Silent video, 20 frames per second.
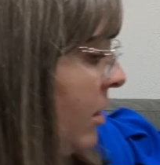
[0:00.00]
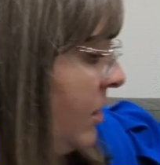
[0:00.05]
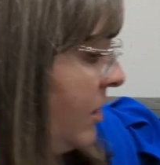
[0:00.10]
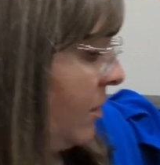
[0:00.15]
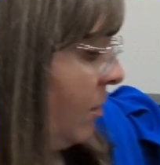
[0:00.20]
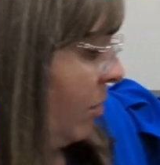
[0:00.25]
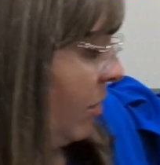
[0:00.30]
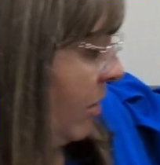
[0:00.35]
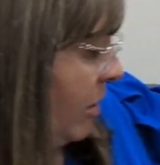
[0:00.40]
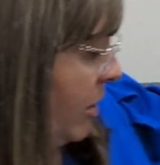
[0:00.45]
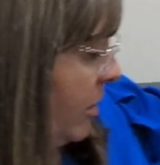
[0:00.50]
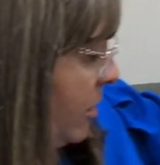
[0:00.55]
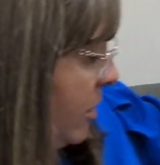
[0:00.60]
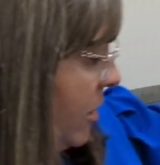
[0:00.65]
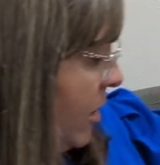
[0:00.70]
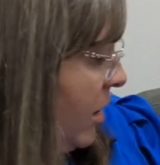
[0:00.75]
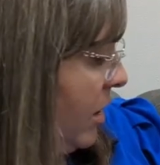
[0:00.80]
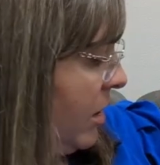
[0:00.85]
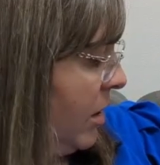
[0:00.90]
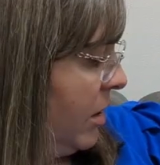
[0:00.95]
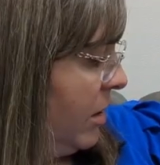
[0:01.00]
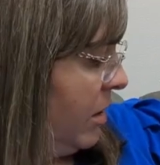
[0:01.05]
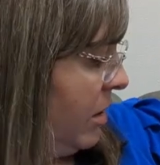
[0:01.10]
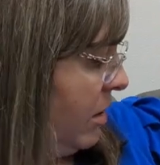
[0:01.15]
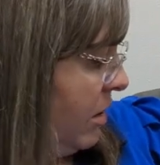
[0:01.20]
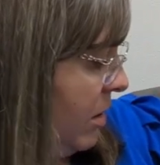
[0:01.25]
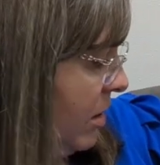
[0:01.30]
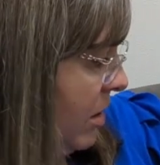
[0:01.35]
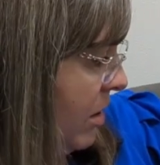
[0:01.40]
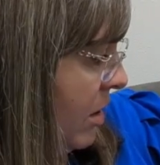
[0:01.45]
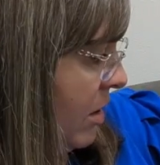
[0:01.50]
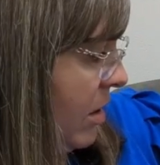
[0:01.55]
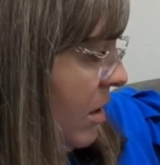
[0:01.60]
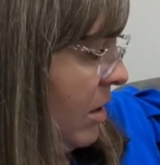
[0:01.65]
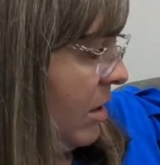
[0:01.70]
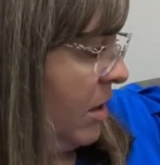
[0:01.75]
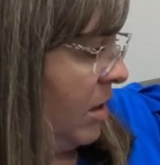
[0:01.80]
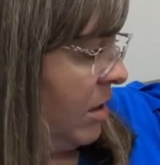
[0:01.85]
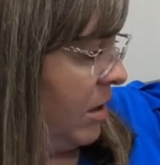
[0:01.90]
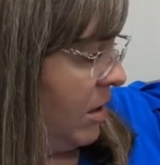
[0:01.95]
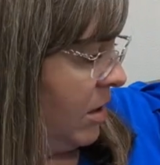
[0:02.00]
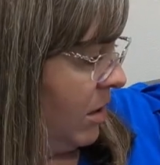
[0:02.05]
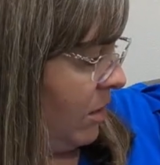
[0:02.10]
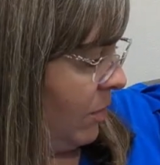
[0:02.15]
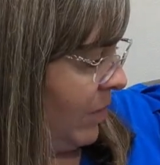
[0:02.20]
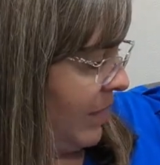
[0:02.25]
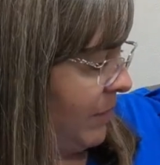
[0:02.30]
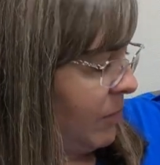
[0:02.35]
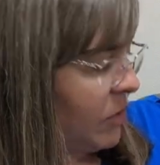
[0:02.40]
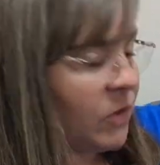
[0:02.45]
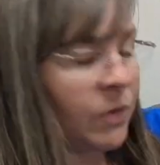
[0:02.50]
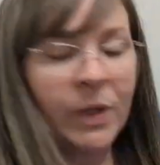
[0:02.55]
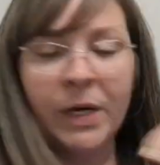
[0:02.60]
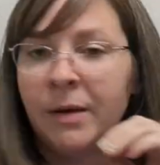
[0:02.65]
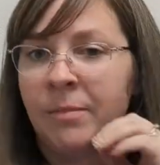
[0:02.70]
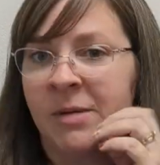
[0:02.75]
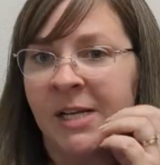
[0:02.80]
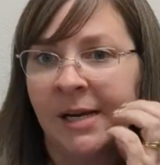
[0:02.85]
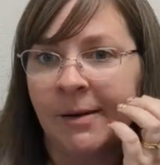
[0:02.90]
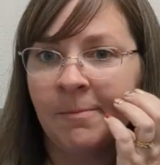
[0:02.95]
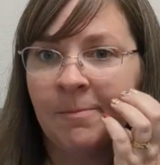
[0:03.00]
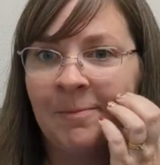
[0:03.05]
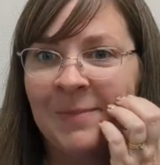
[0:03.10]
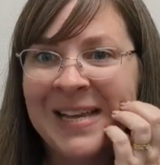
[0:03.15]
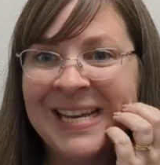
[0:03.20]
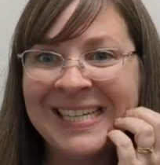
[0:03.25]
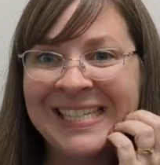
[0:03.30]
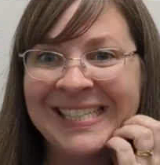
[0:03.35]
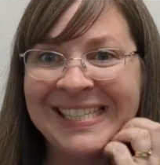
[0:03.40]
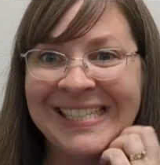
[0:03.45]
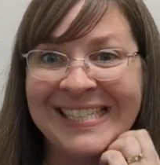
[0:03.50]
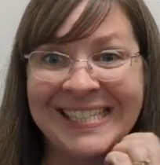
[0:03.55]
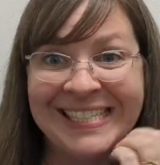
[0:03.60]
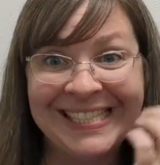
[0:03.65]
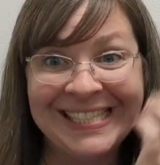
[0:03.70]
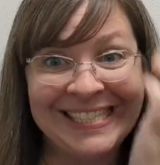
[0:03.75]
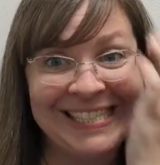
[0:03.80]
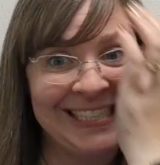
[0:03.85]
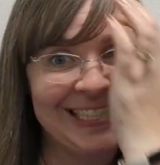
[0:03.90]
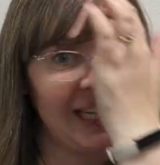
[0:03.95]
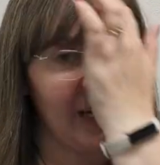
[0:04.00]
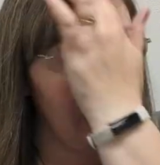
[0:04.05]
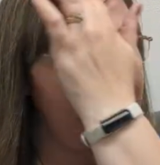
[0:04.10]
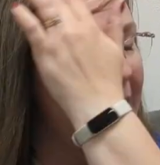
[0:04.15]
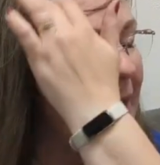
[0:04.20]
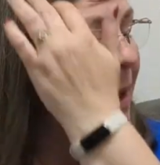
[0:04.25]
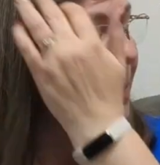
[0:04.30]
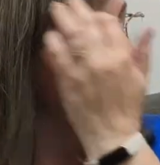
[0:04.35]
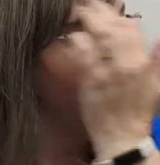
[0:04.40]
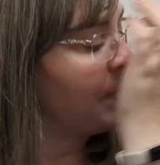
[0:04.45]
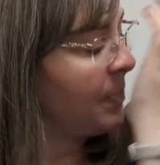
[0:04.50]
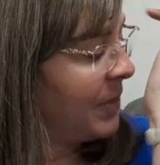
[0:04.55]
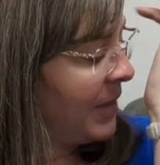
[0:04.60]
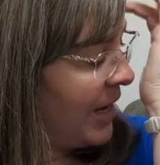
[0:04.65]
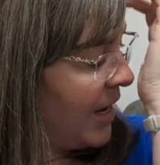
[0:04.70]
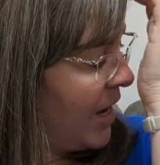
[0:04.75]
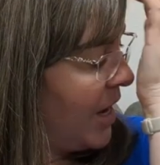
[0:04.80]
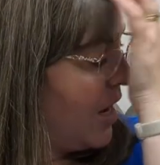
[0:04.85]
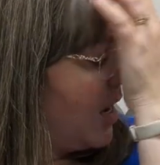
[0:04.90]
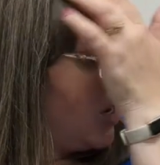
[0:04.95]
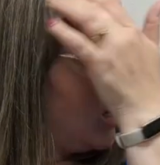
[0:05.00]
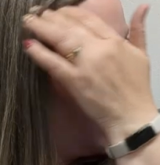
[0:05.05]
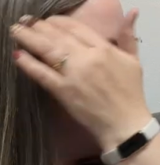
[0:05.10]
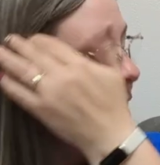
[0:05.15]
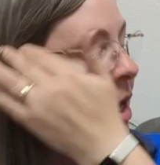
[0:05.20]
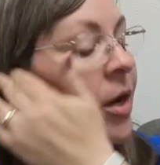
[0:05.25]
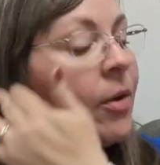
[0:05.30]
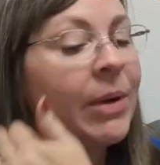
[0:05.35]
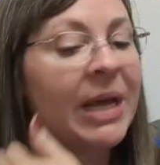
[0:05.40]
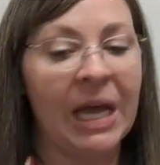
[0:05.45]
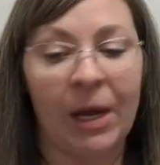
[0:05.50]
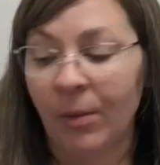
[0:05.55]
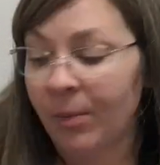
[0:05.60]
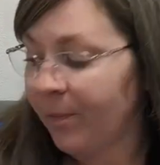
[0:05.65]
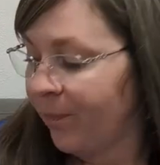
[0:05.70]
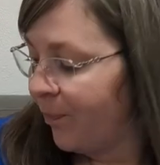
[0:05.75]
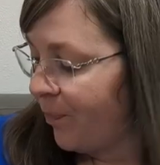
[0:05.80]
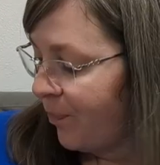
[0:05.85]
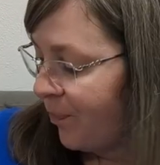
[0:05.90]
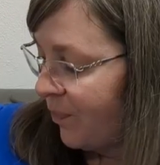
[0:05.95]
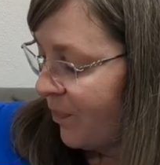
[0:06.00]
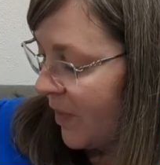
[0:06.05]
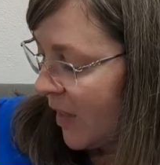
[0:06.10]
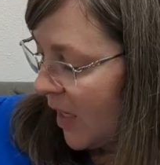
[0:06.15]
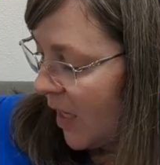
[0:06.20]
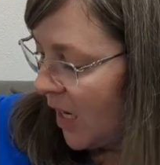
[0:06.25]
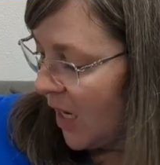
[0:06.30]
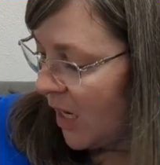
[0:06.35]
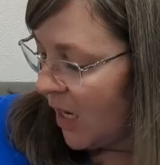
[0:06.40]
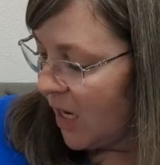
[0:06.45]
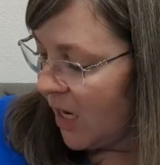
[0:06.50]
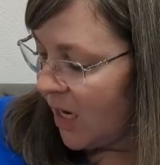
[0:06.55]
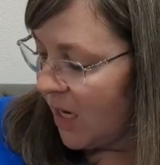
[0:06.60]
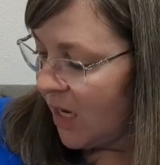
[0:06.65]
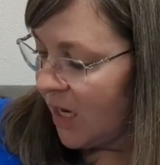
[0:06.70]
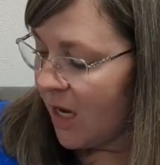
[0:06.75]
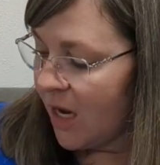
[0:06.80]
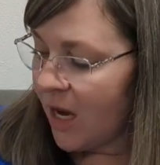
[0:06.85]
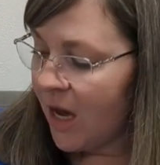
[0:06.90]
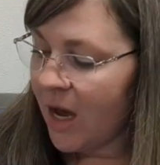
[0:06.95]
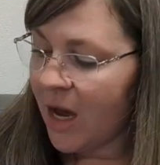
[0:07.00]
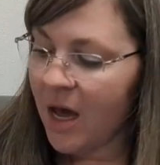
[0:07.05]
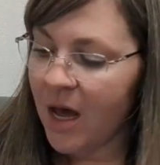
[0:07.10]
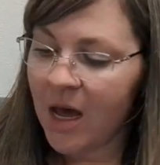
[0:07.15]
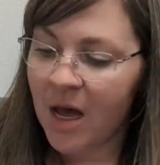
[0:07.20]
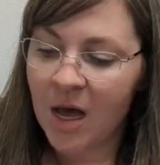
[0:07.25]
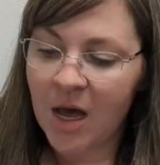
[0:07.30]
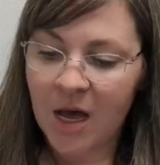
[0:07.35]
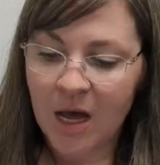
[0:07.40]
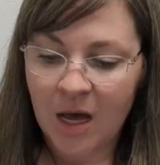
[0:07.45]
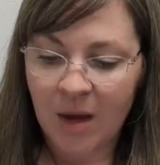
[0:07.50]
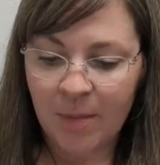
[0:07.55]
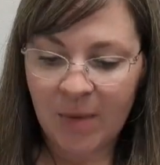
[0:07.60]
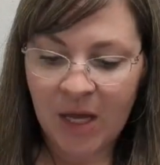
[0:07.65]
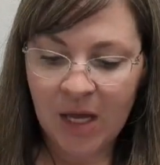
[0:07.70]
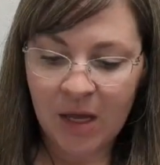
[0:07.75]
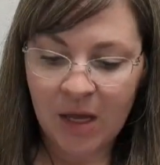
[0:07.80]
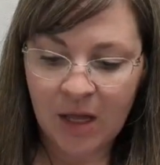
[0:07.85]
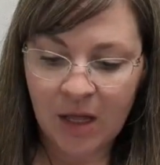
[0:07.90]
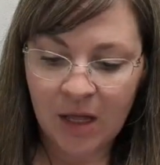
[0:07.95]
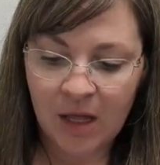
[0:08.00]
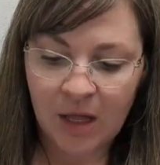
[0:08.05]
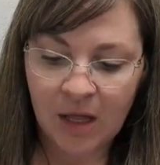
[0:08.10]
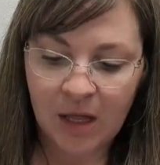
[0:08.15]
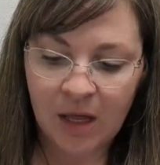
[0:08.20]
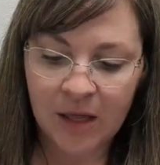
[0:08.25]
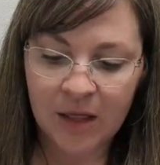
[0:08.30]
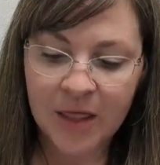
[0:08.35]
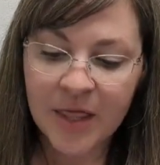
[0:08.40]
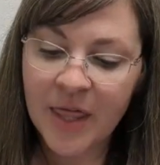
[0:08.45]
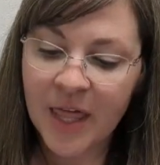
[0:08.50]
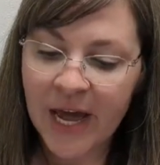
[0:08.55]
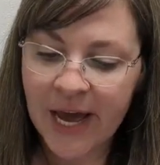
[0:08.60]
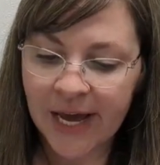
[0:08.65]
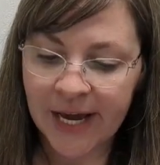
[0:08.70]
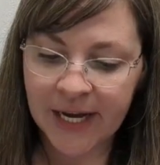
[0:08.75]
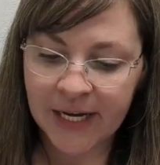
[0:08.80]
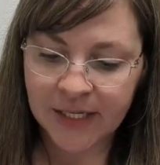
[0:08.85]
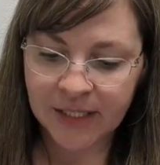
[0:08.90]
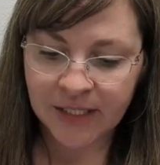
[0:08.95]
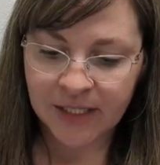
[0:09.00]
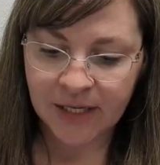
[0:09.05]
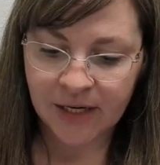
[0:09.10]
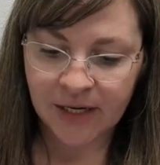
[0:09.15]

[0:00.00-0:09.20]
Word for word: to put the whips when I'm done. Okay, here we go. Um, that